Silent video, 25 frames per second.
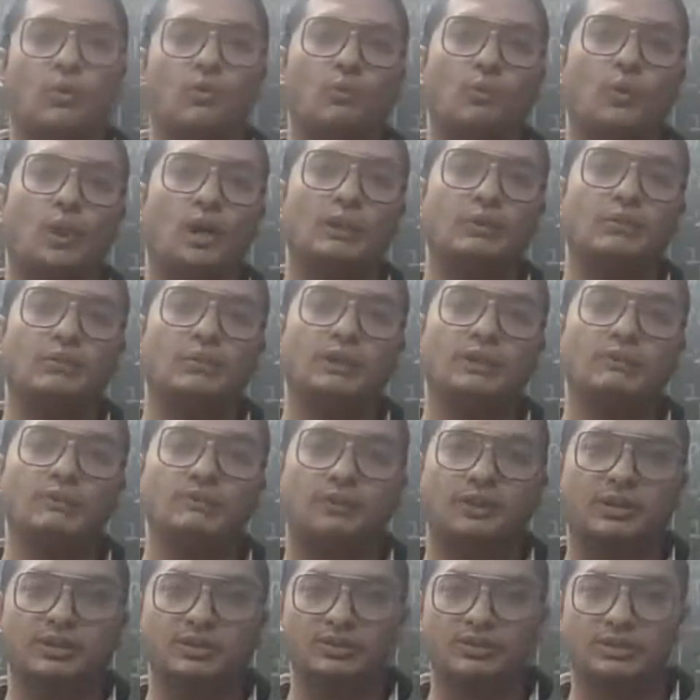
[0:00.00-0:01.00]
one
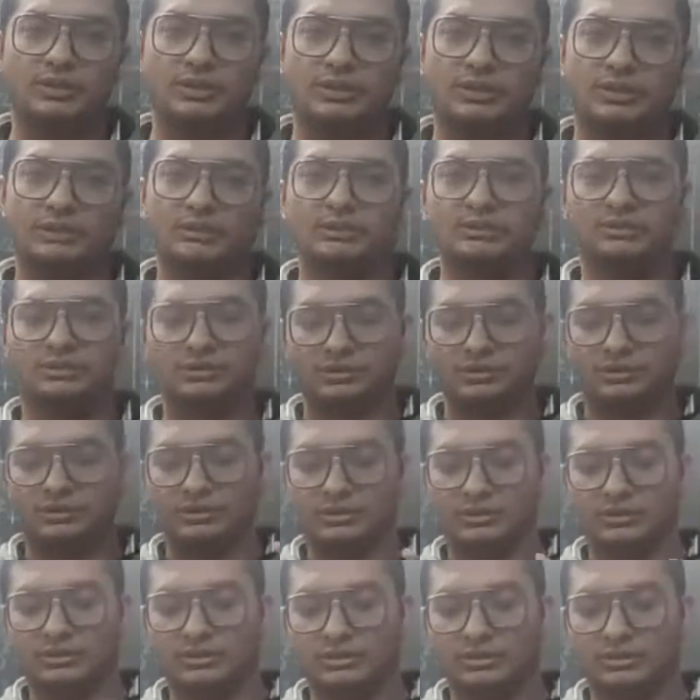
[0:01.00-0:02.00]
function,
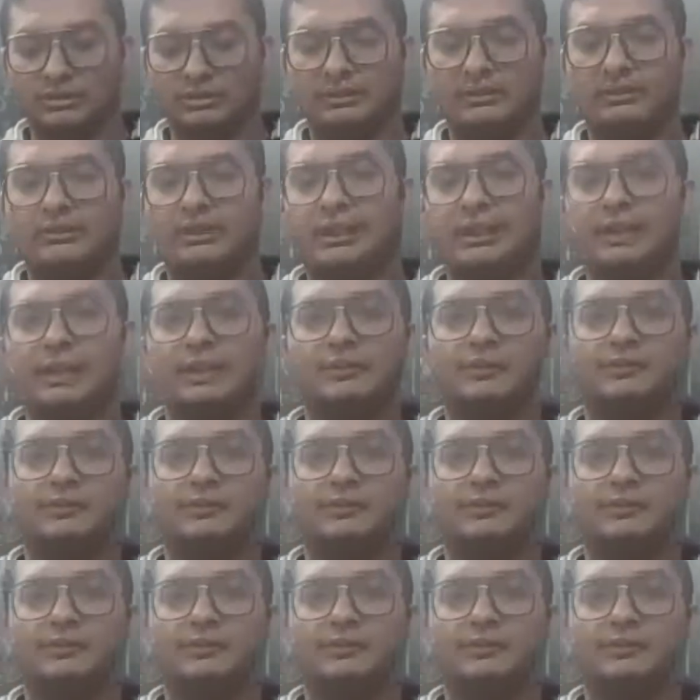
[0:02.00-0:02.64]
then